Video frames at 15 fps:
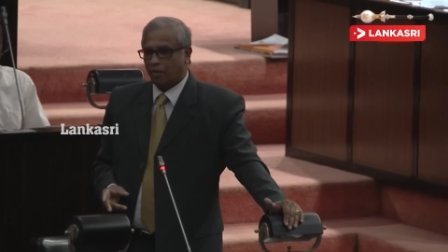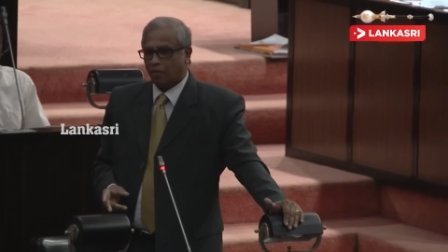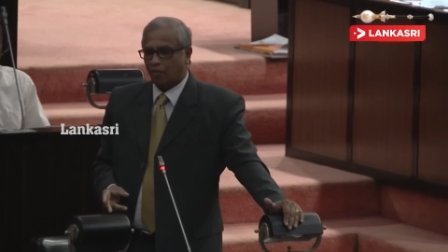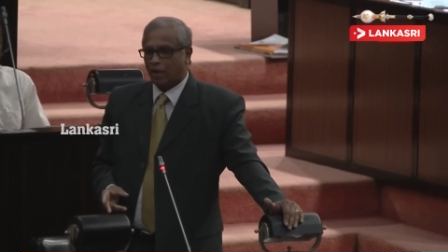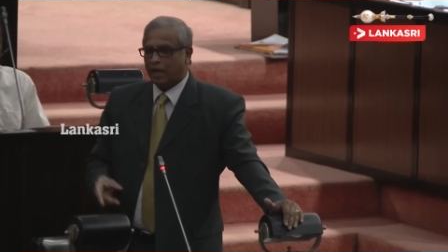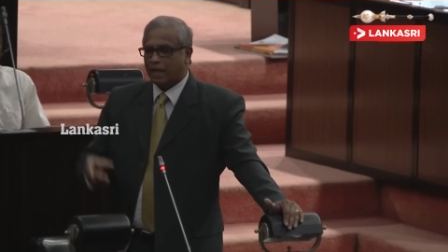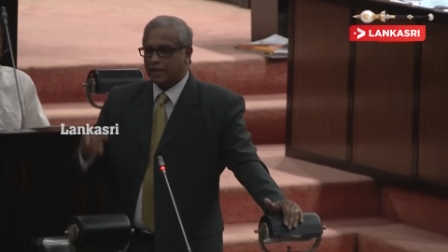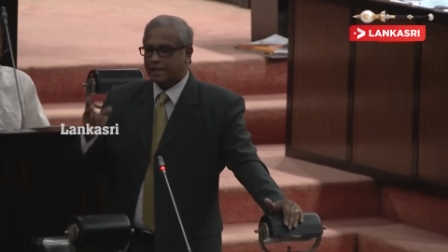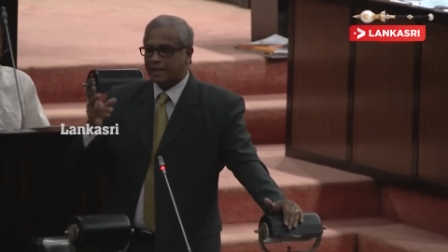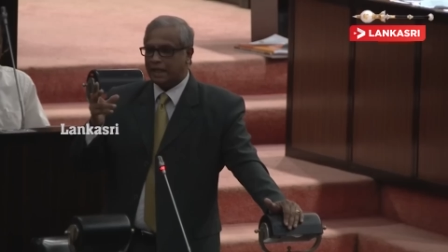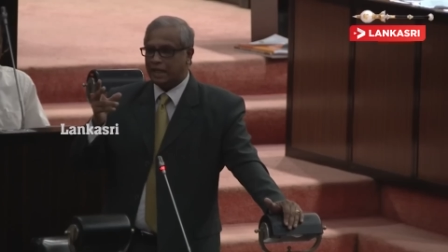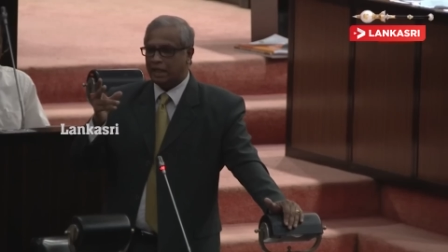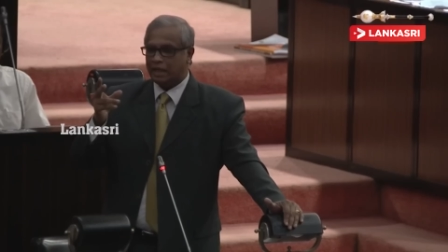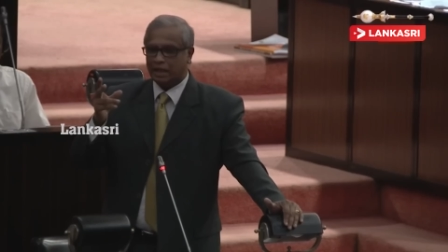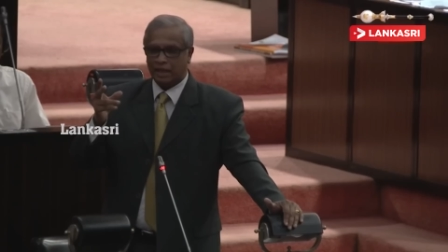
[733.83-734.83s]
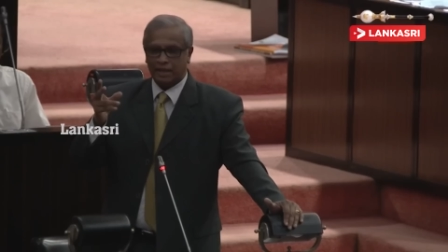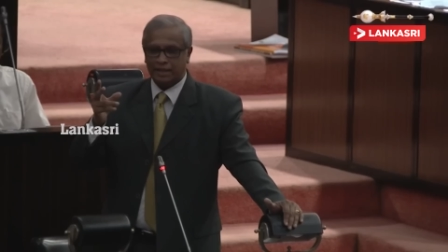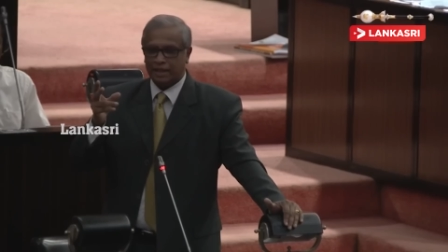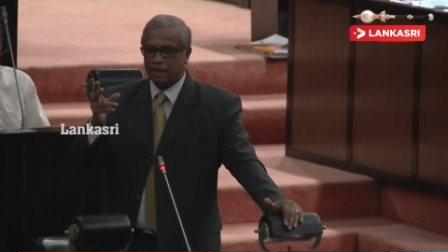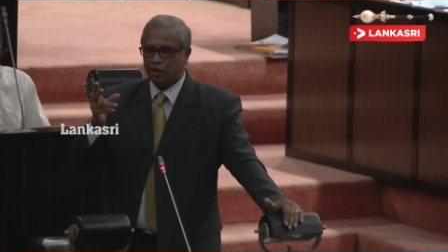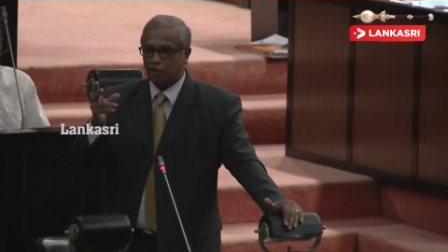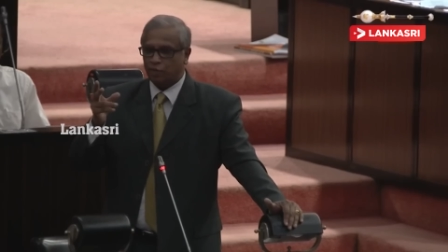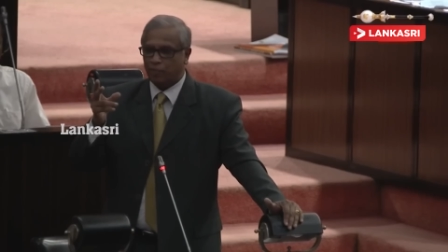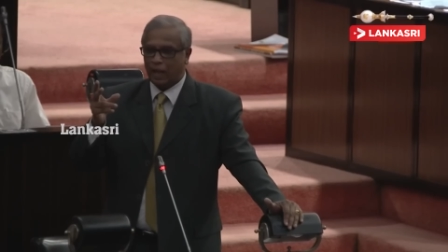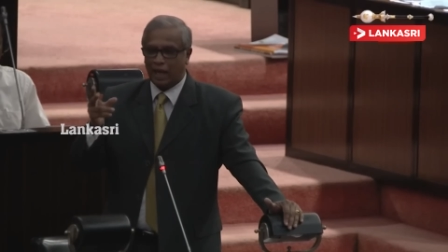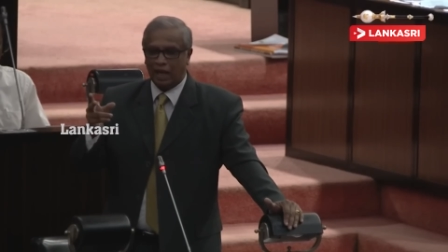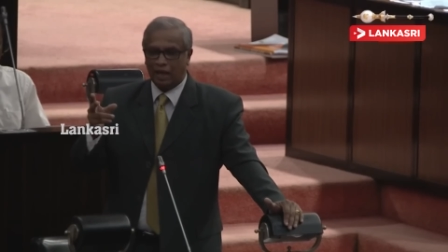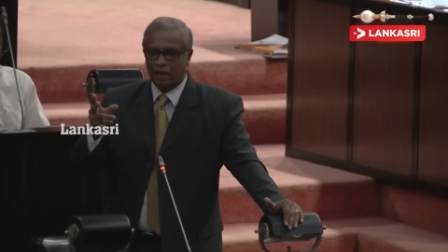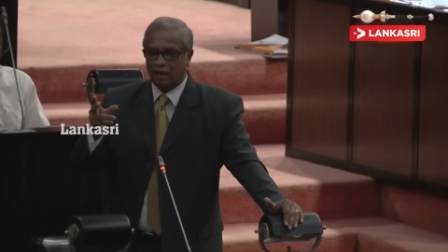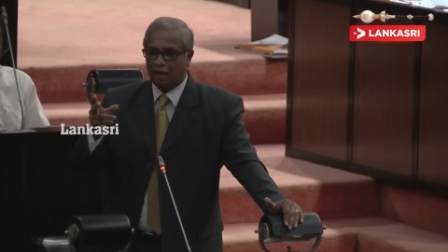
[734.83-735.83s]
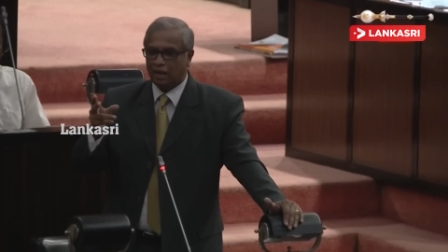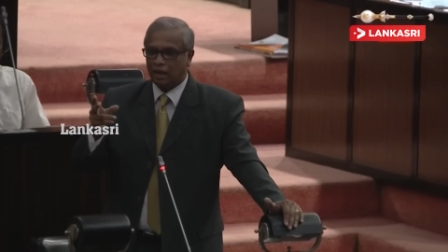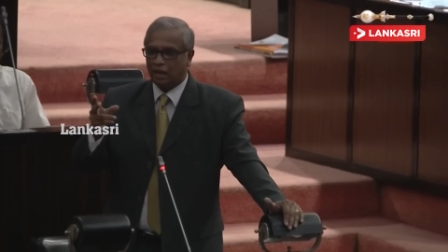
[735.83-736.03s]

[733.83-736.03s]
Why does he consent to bail